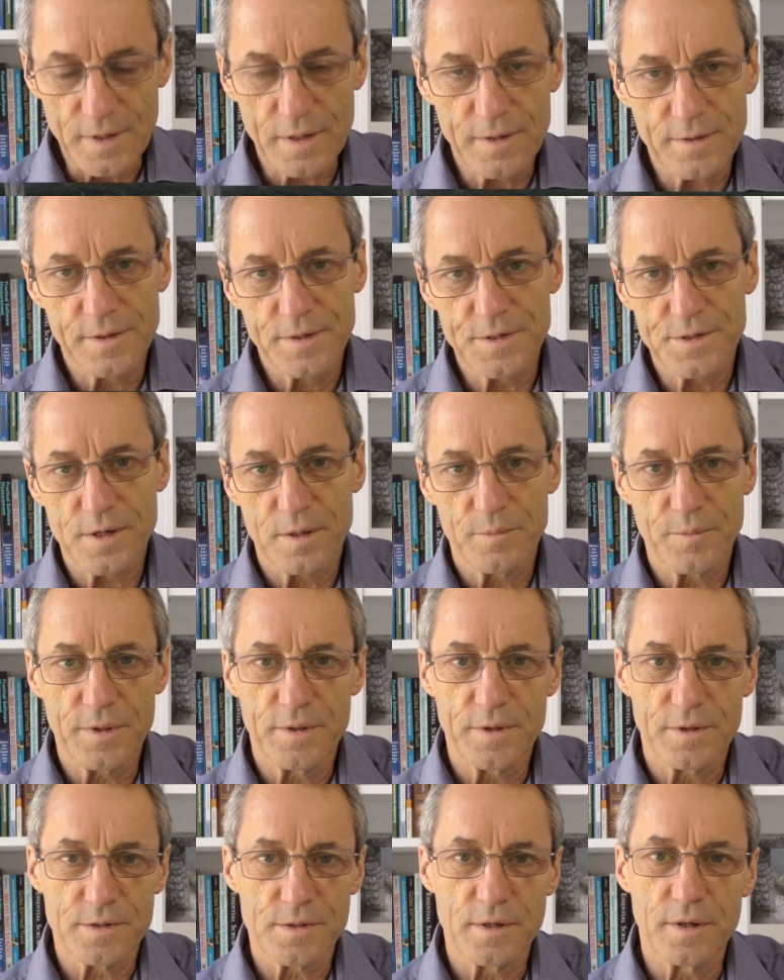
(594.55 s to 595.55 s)
And these can be
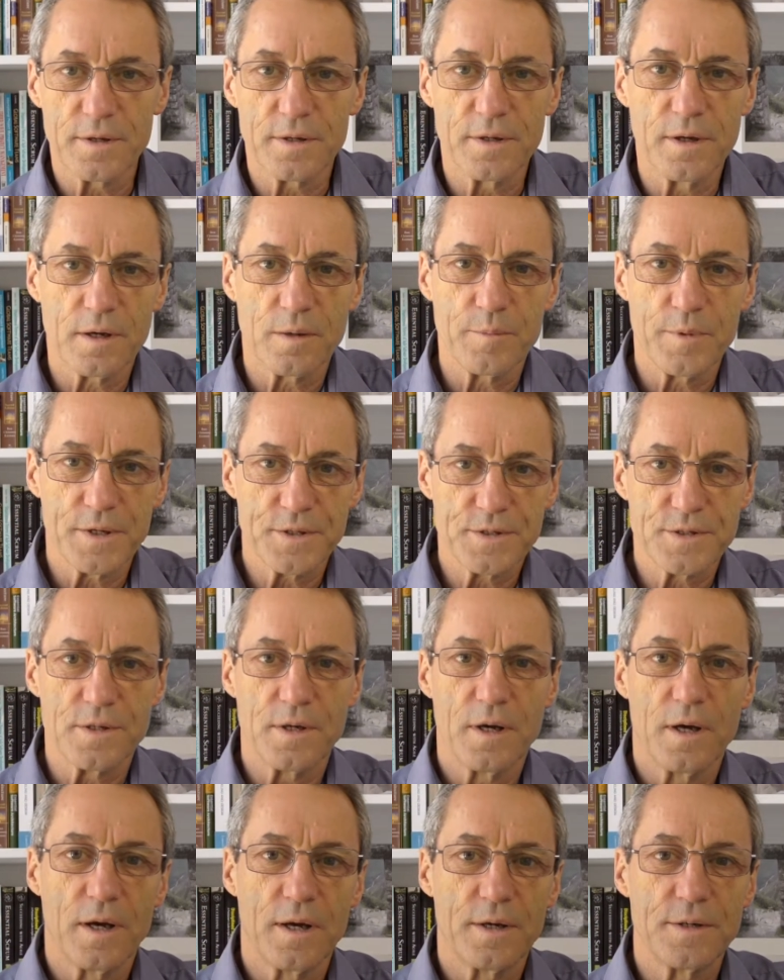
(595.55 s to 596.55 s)
things like database
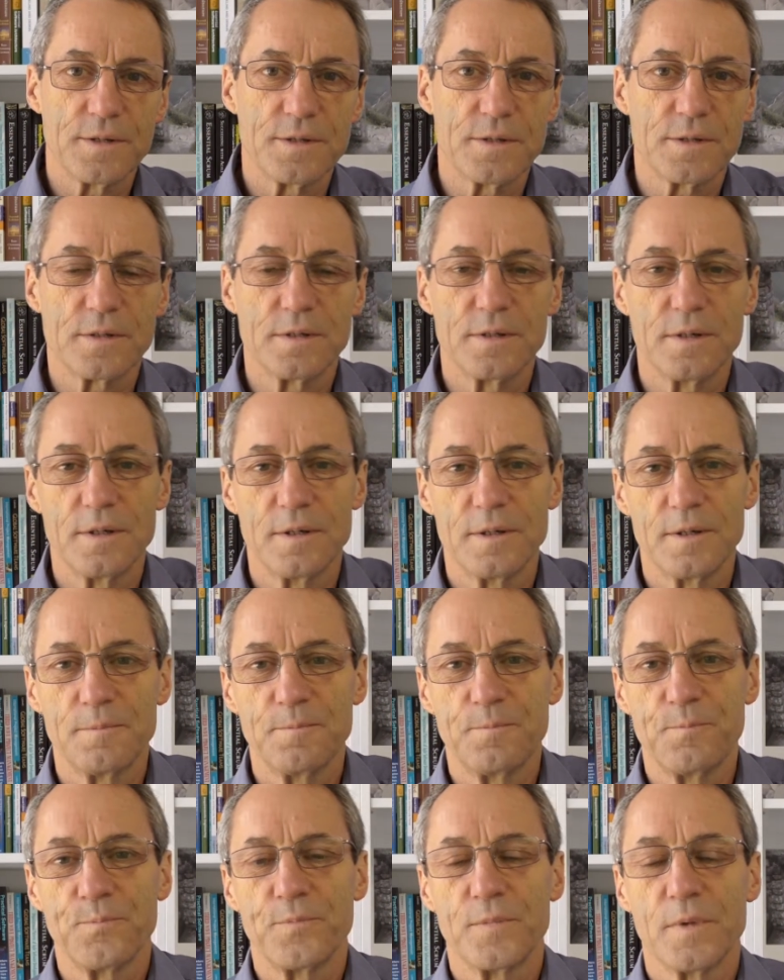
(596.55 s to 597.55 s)
size.
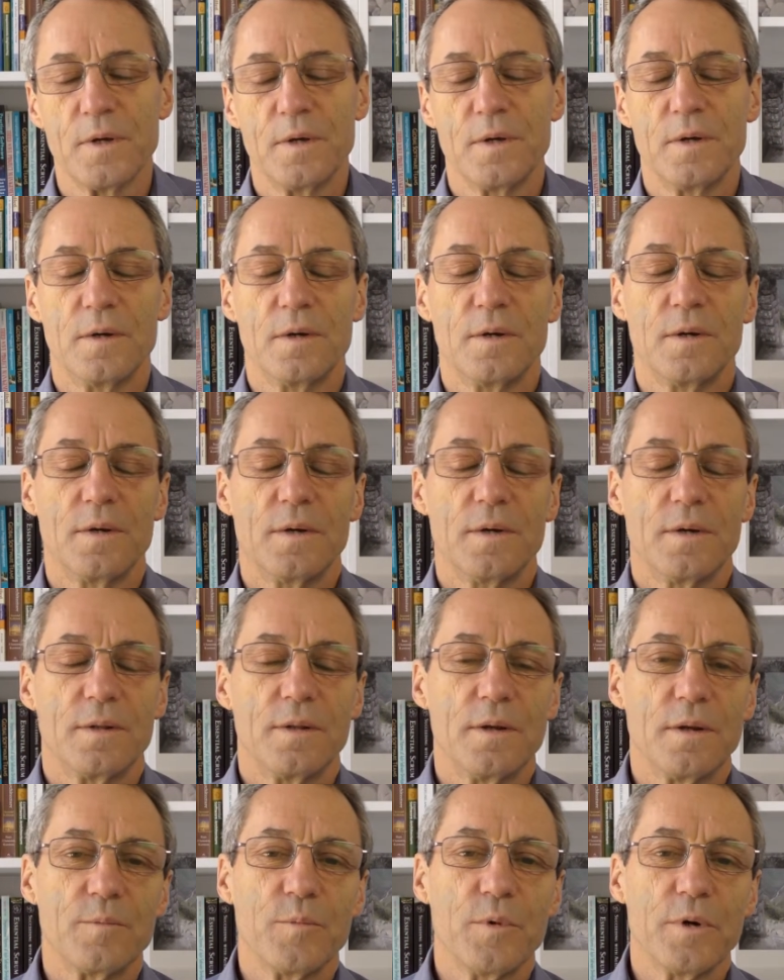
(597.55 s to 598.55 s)
Um,
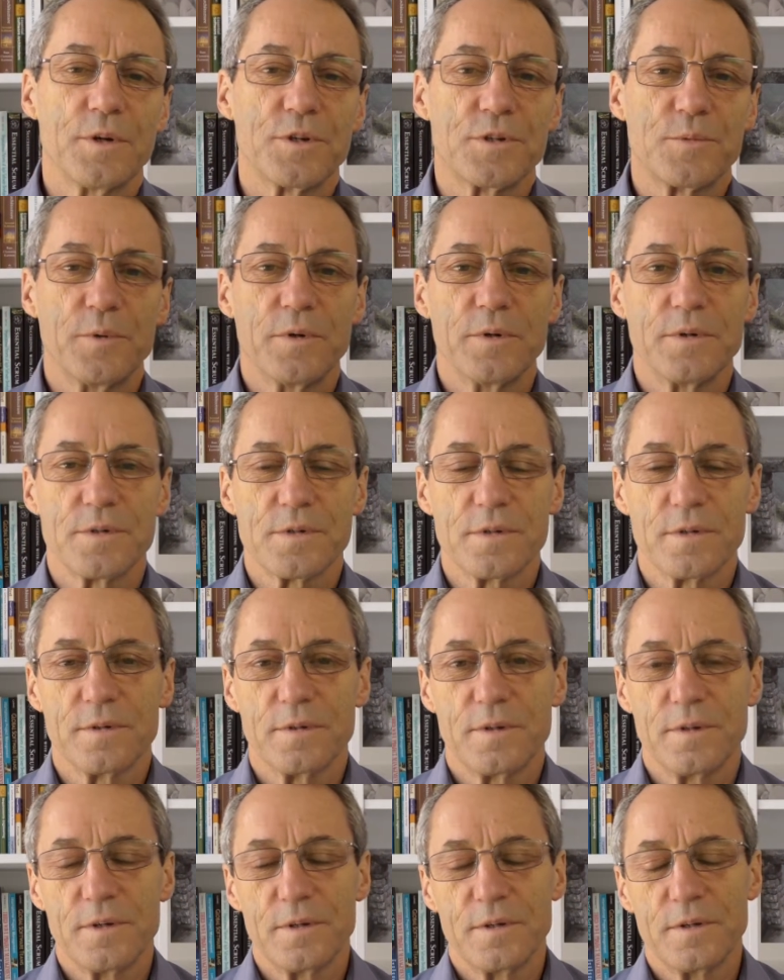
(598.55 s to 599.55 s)
now, in my experience, the,
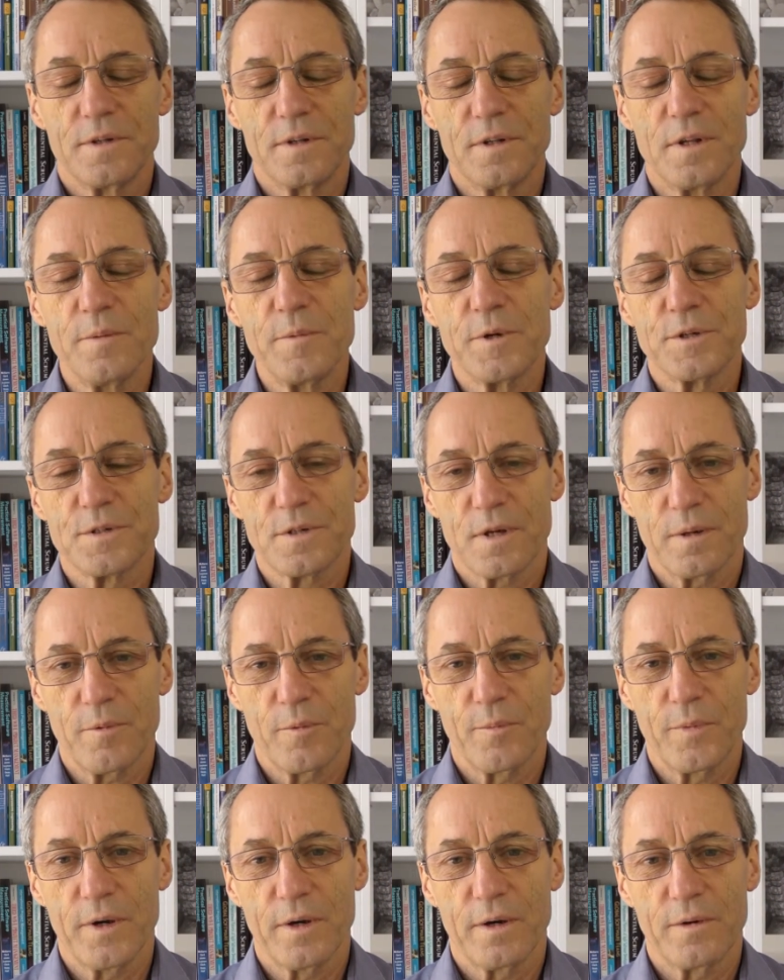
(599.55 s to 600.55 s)
the limits come
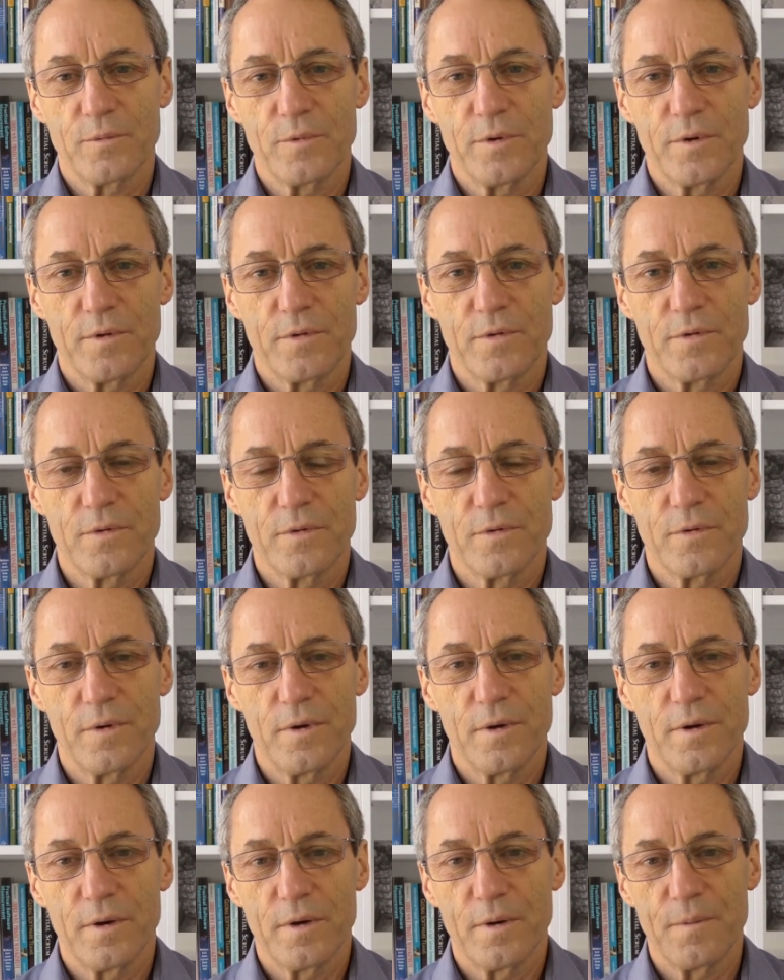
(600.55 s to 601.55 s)
about with
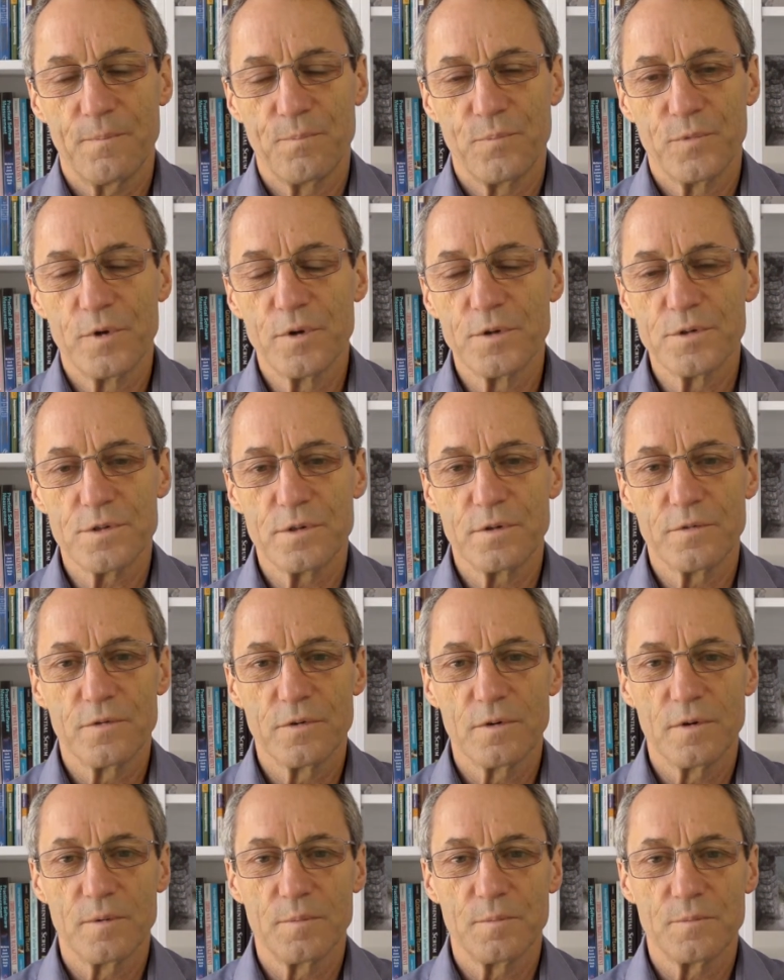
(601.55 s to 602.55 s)
um, usually
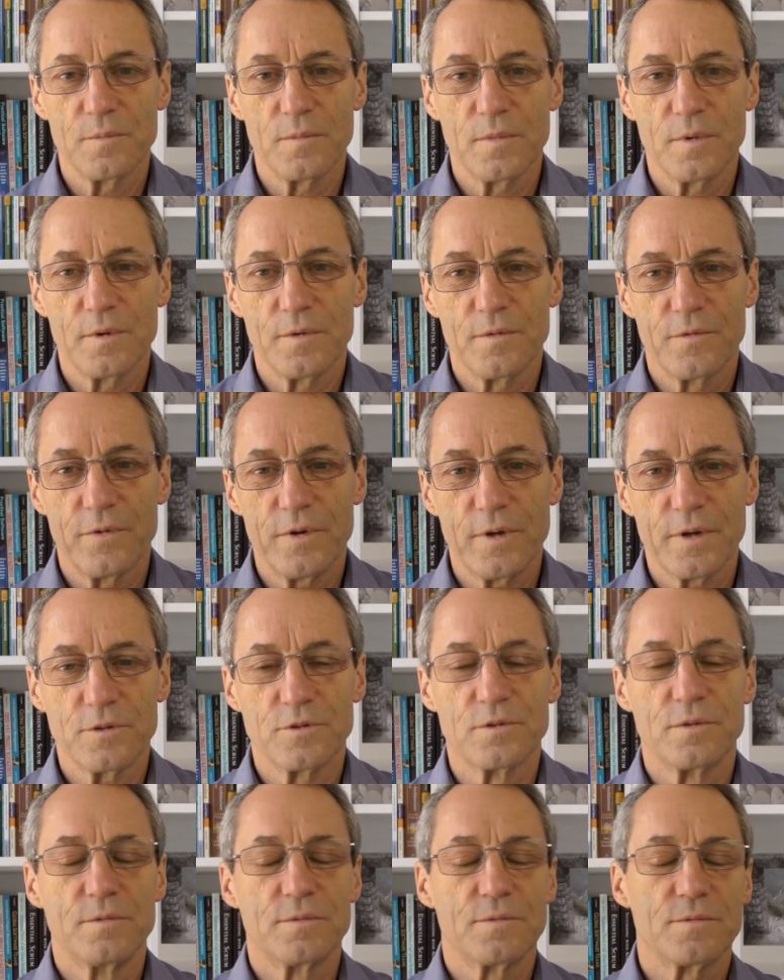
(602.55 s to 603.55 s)
from fairly